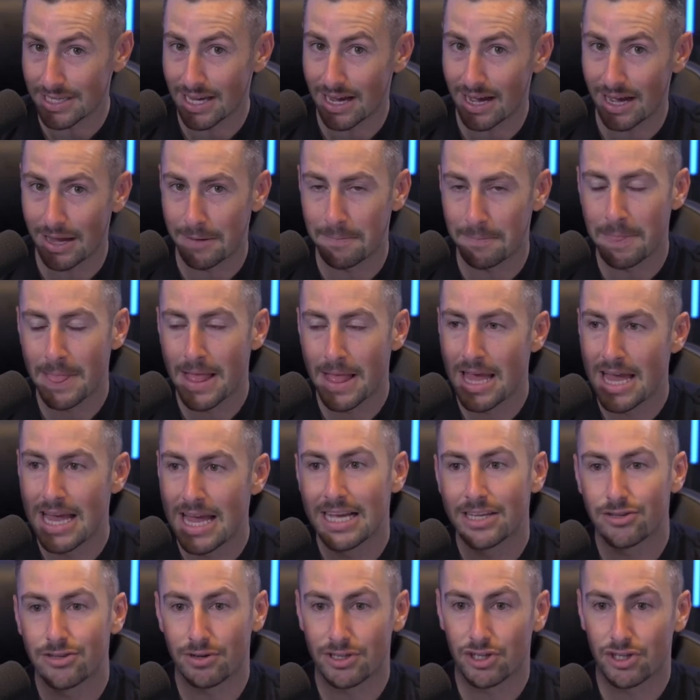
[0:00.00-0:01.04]
time.
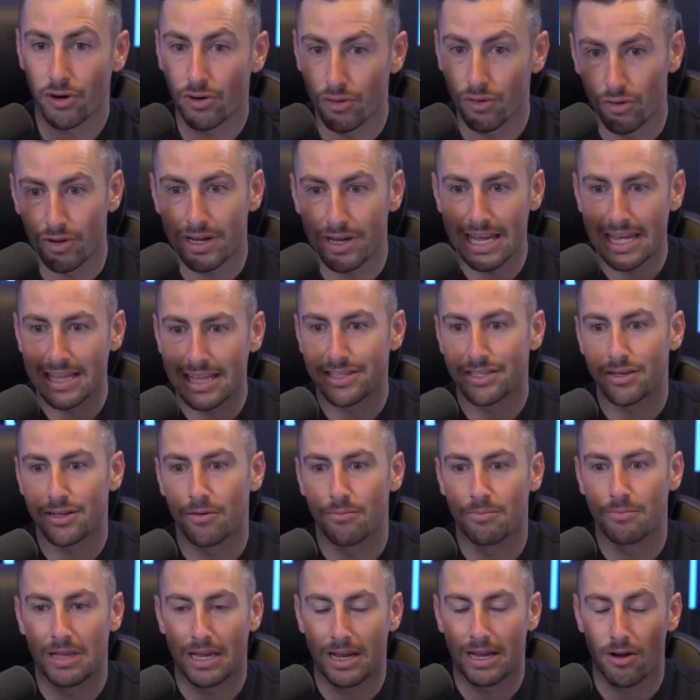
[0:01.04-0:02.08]
So I started looking at this.
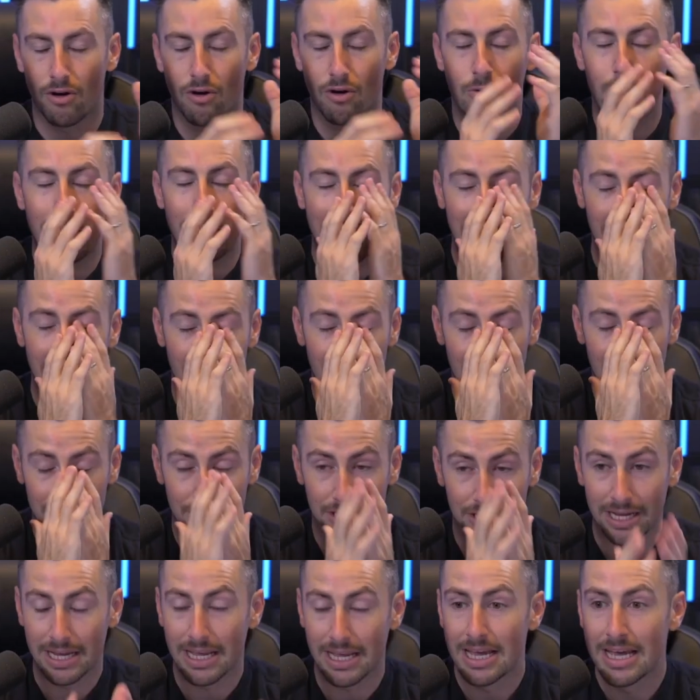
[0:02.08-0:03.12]
I'm like, oh my gosh,
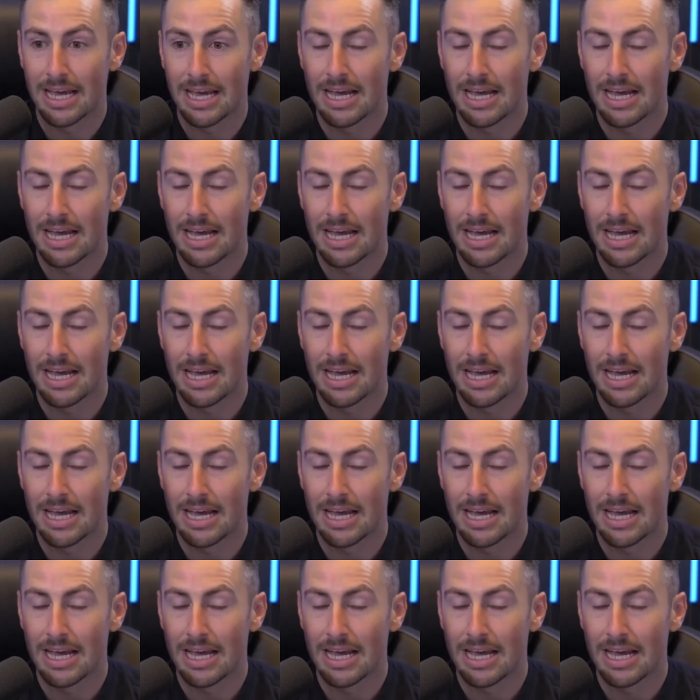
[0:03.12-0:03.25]
like,